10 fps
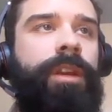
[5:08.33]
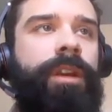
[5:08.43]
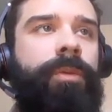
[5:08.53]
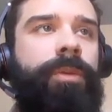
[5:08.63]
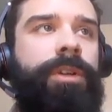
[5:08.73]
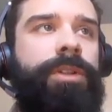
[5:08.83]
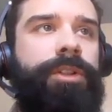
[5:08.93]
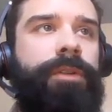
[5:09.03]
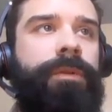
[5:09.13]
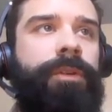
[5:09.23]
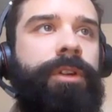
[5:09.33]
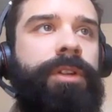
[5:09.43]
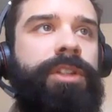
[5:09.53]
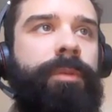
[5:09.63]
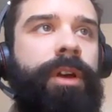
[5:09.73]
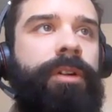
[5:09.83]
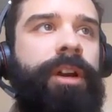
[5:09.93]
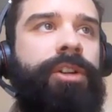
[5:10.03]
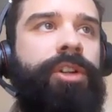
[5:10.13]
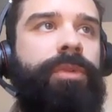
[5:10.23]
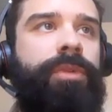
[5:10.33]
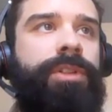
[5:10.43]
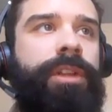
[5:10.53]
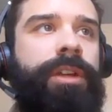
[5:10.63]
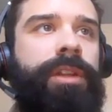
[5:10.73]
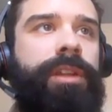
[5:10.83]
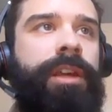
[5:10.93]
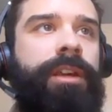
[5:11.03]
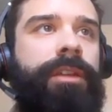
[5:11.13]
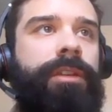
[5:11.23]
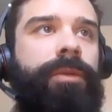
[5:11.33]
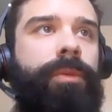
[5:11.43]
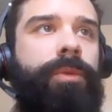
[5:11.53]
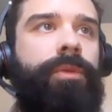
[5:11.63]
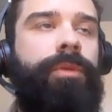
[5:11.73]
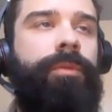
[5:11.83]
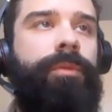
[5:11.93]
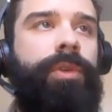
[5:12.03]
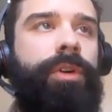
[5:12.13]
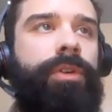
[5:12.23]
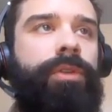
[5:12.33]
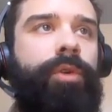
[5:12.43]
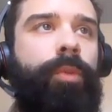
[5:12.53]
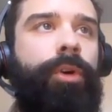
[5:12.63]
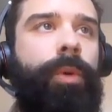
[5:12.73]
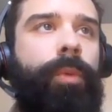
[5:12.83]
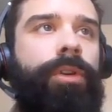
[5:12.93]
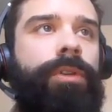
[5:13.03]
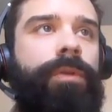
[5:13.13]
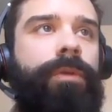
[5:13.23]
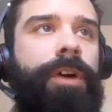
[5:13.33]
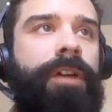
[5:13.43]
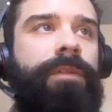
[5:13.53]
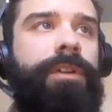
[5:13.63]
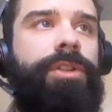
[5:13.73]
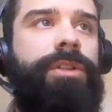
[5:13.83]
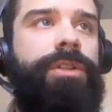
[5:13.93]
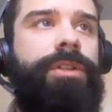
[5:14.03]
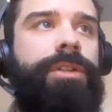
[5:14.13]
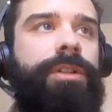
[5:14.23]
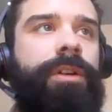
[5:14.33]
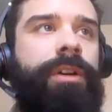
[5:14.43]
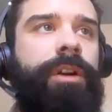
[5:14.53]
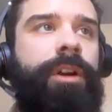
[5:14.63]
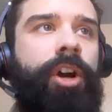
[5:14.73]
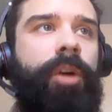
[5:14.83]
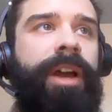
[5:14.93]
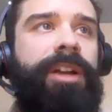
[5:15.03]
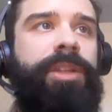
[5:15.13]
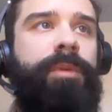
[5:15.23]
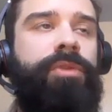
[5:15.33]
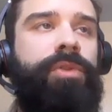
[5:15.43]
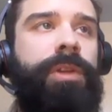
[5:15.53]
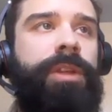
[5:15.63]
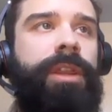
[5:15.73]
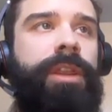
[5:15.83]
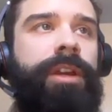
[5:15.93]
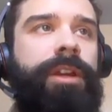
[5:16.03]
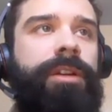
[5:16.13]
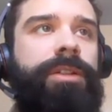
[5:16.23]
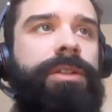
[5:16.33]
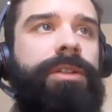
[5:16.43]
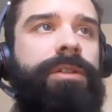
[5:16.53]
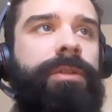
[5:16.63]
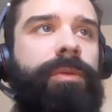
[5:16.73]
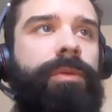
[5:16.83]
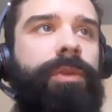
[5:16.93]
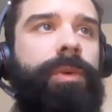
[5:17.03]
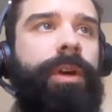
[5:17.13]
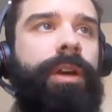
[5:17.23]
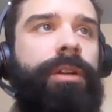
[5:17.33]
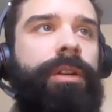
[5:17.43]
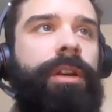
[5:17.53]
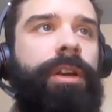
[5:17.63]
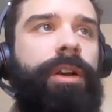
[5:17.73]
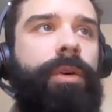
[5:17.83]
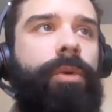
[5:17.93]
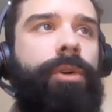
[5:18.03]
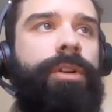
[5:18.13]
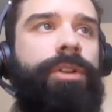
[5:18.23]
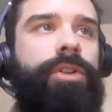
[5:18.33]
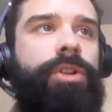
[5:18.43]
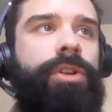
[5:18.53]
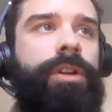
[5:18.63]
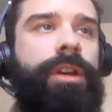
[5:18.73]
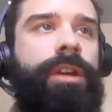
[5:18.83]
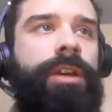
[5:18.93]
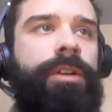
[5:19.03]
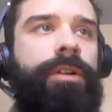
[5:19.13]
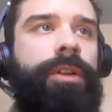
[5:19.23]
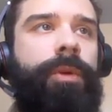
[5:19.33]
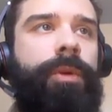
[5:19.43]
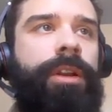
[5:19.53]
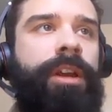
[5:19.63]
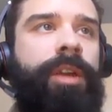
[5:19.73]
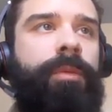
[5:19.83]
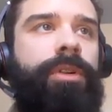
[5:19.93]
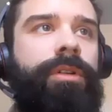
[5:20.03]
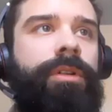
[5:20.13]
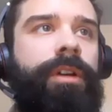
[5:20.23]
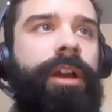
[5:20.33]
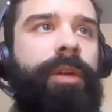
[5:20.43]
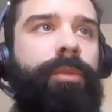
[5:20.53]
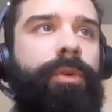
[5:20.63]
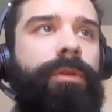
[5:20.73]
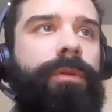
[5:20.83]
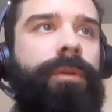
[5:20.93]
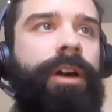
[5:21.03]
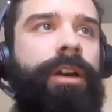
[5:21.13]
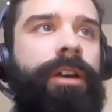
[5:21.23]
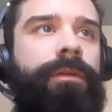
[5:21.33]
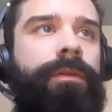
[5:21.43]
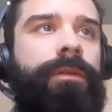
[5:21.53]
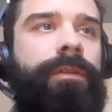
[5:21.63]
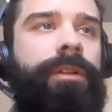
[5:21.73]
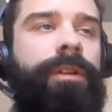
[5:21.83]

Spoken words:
And we can start filling in some other attributes like length. We'll do at 2.125 inches. Our maximum drilling thickness we'll do at 1/4 inch, and our thread diameter at 0.5.